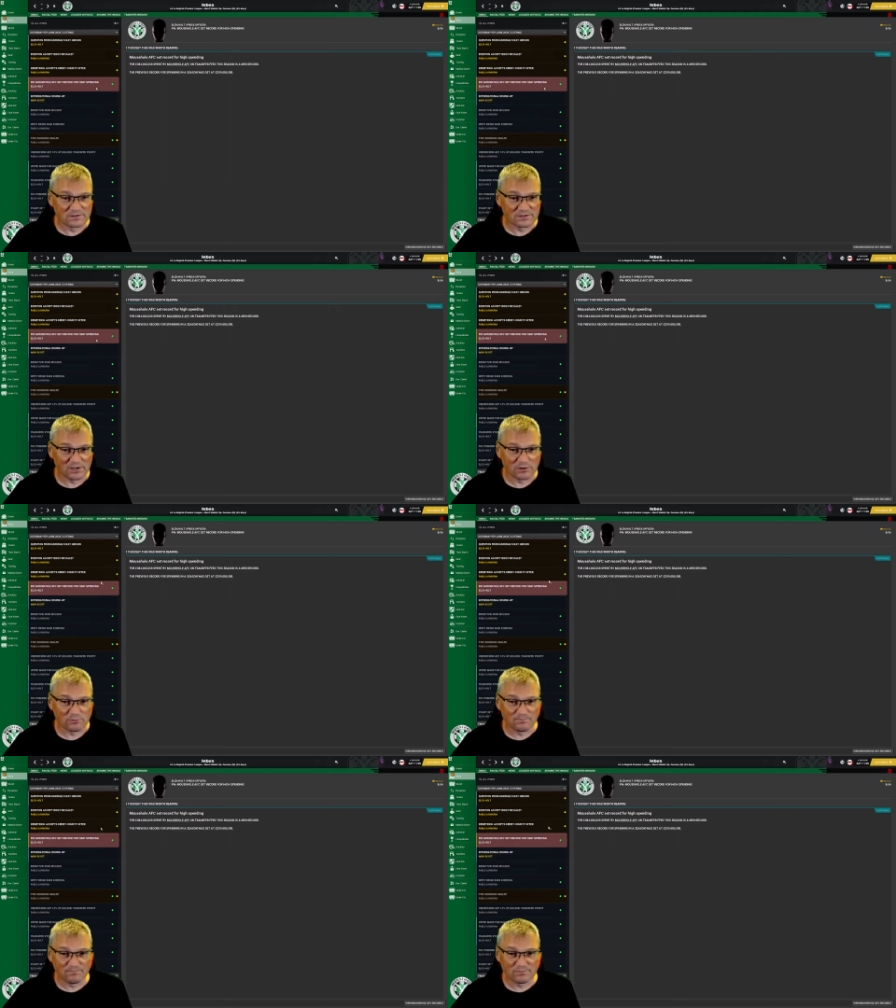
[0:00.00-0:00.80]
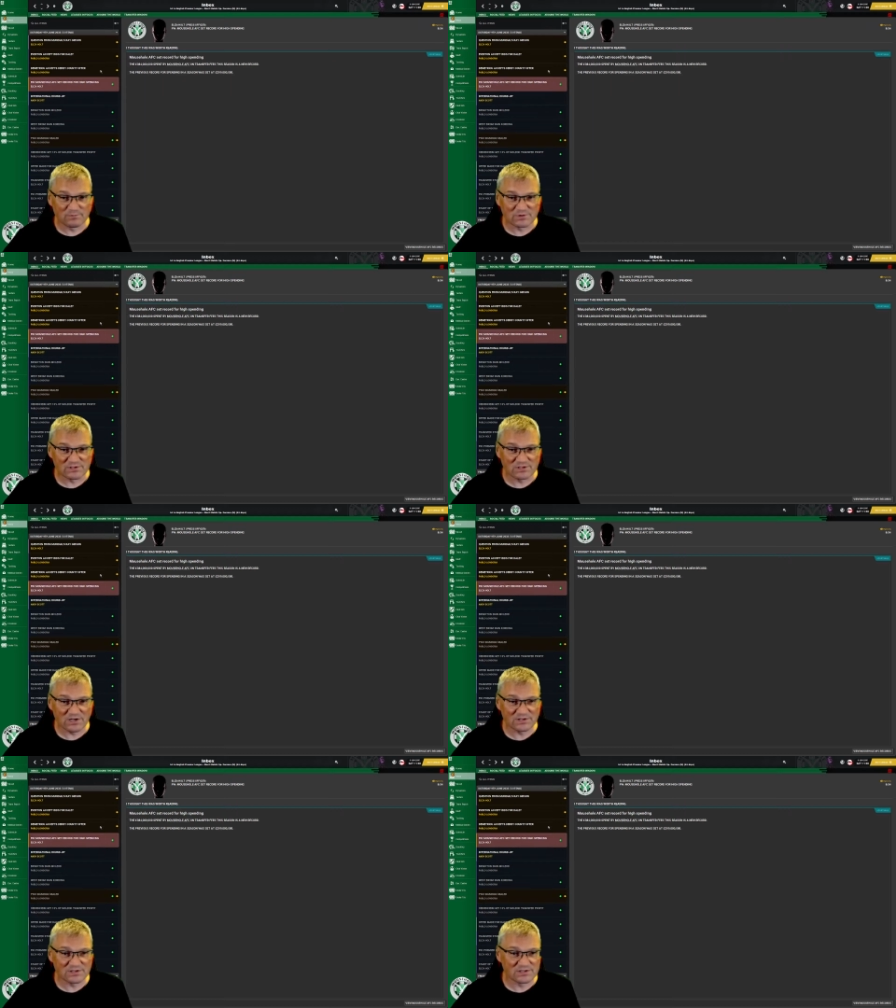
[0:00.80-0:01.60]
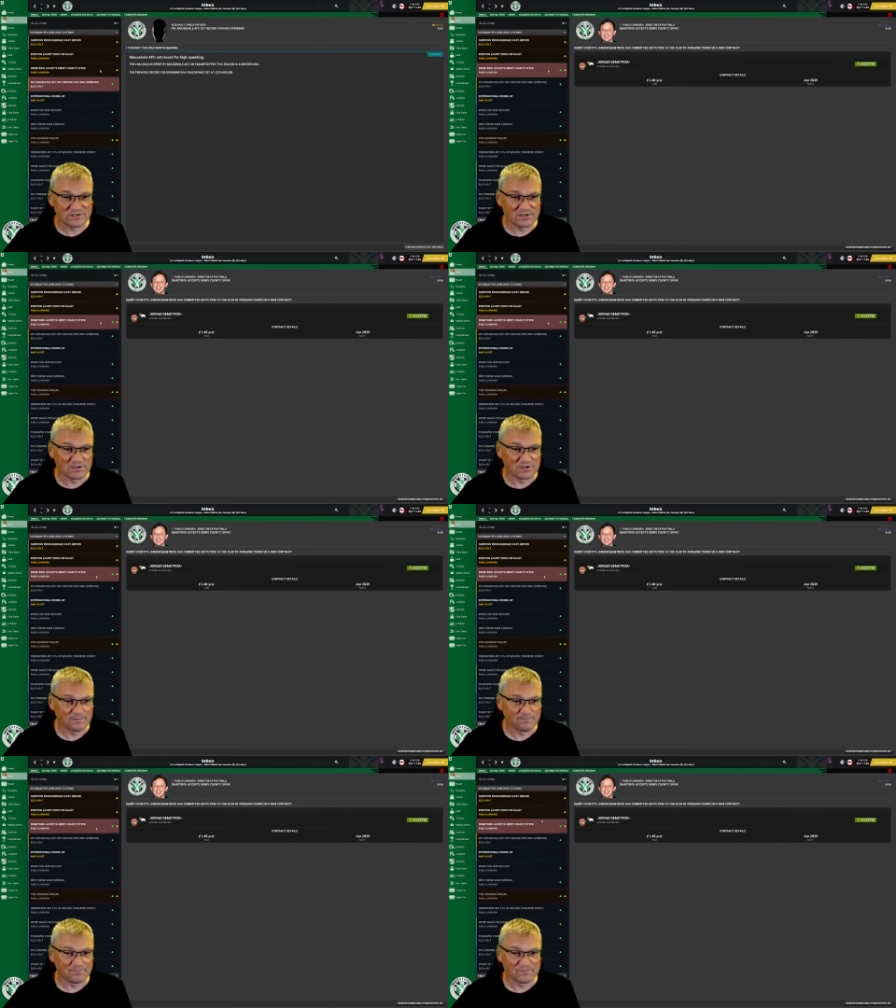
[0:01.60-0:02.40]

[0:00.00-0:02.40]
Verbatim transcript: So starting to